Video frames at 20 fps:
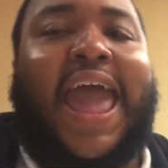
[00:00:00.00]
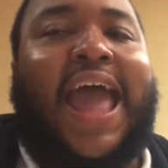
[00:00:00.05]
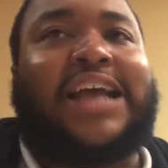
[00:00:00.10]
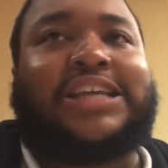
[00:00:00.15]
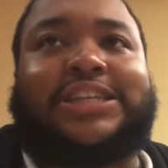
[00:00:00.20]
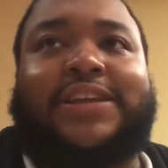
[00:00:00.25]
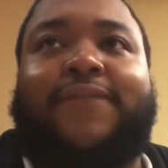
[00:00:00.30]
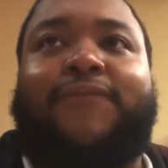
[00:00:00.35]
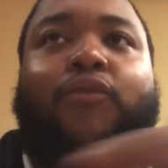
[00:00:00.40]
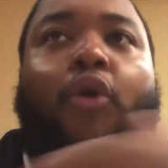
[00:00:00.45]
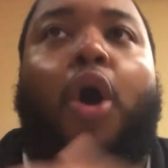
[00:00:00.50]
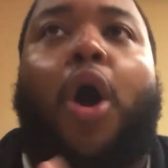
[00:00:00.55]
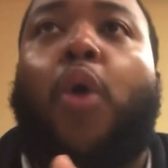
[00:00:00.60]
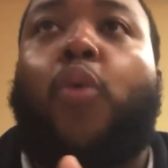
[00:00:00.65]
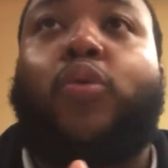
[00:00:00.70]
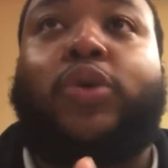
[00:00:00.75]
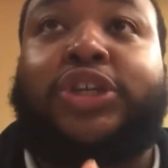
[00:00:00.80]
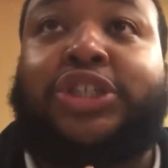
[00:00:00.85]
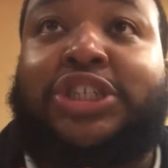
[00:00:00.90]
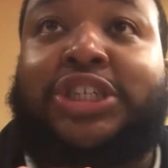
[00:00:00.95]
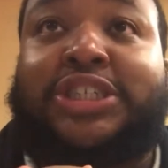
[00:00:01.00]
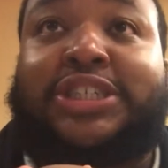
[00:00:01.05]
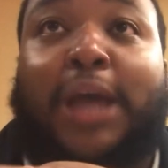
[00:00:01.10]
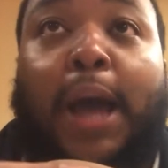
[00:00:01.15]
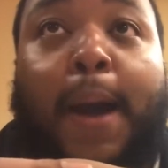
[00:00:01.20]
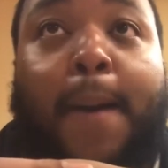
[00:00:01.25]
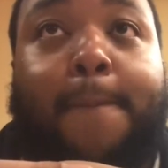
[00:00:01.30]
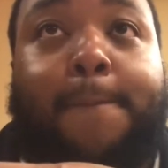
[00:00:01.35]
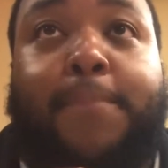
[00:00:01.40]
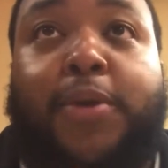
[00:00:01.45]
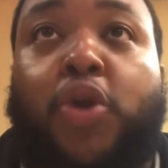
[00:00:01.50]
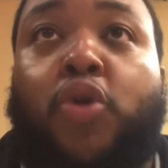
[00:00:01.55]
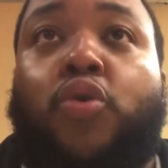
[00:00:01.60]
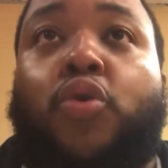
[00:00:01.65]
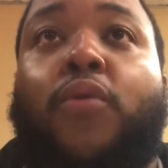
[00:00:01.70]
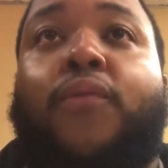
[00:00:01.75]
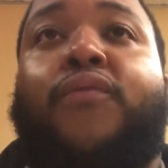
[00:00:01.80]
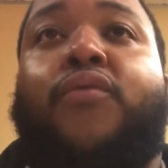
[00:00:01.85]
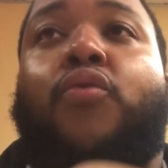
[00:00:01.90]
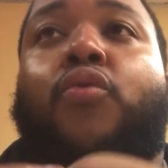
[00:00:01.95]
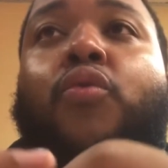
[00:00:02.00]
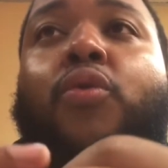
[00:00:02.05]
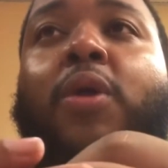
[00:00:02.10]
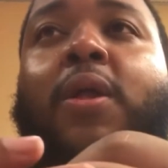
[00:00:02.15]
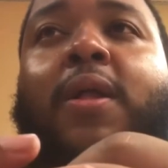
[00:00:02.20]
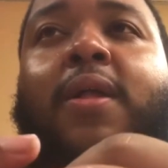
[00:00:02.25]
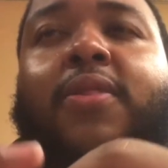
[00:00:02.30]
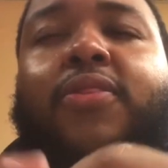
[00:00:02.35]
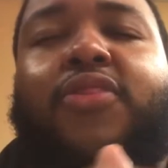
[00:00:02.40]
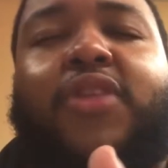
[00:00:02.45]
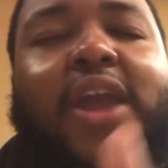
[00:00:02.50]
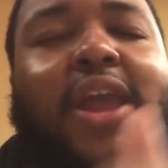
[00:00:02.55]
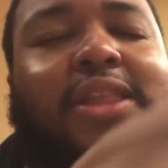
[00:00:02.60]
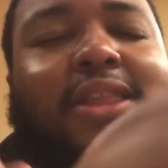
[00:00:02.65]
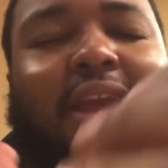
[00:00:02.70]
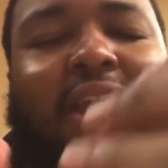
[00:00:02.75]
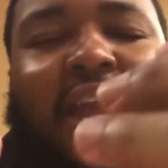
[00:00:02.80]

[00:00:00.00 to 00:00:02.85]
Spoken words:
as he fought was just a beautiful thing.